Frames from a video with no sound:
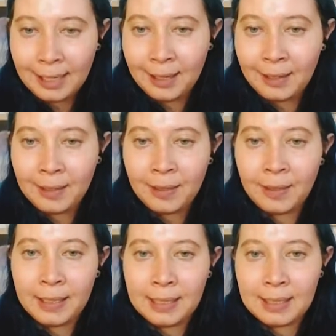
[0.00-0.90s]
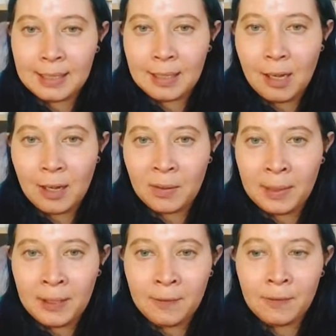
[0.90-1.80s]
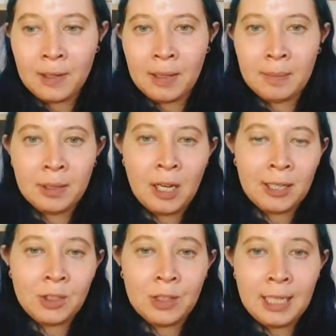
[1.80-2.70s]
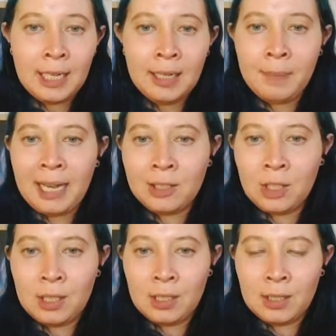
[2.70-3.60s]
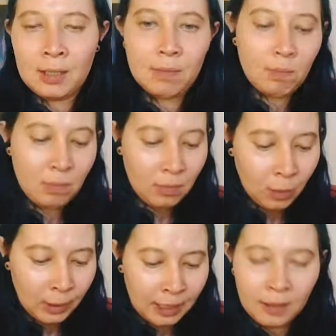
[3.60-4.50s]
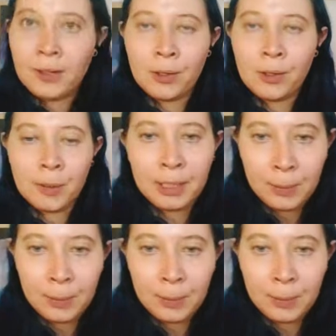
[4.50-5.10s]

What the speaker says: I think this ottoman from Laundry Day matches the one in the photo pretty